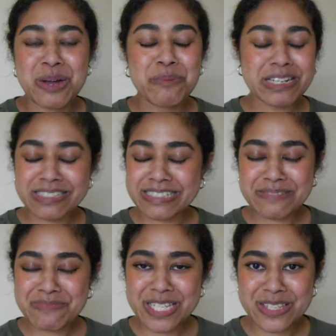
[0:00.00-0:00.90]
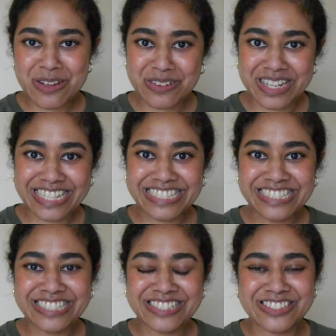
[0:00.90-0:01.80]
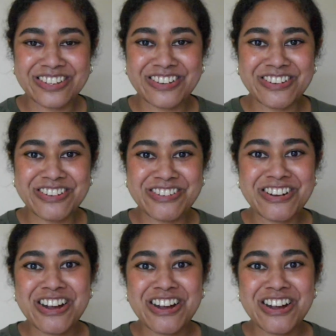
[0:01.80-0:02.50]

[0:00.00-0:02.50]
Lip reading: practicing my sewing. So